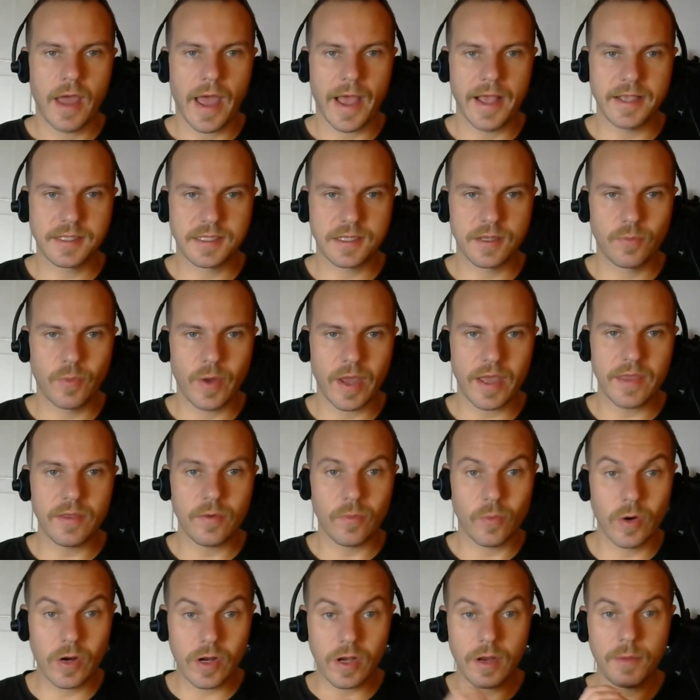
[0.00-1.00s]
as the way
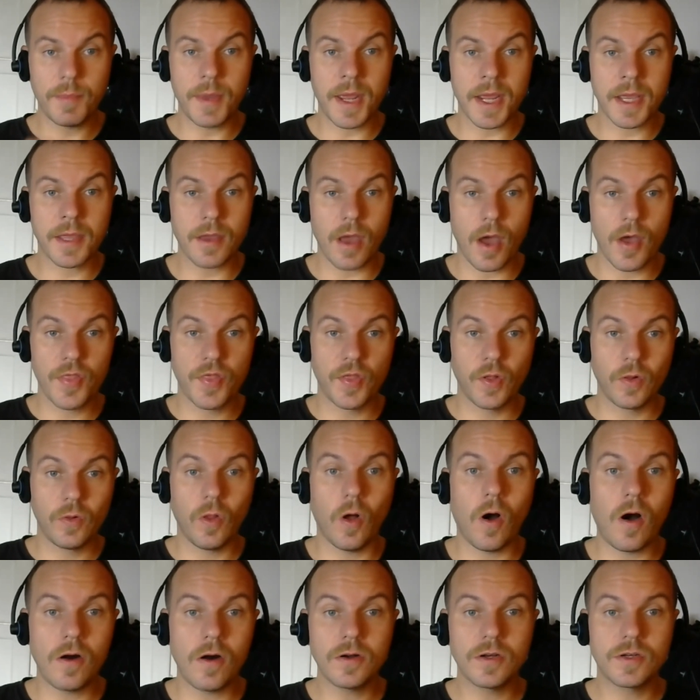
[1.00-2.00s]
that we're going to make the
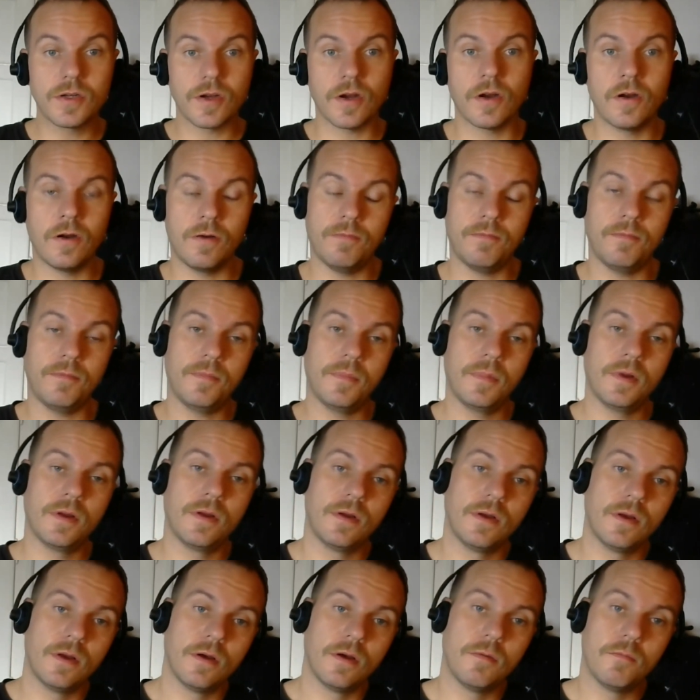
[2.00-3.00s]
long term
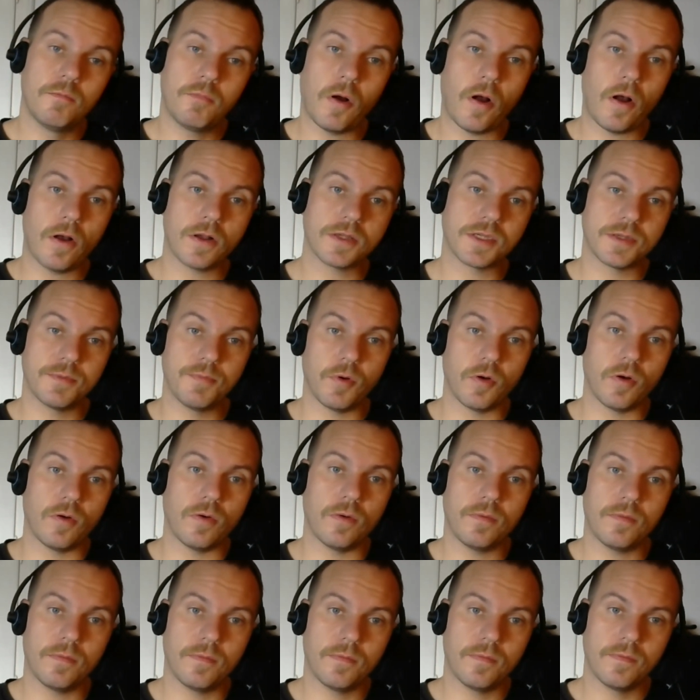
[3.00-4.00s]

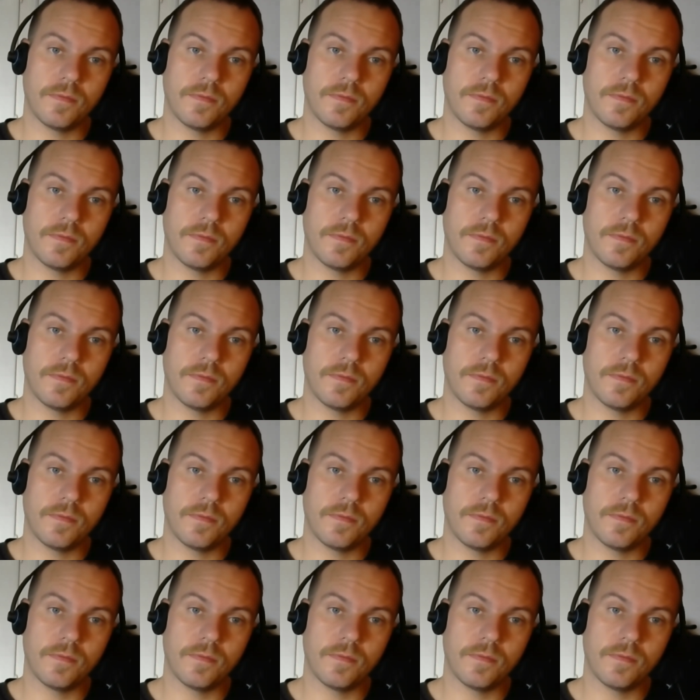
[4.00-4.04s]
possible.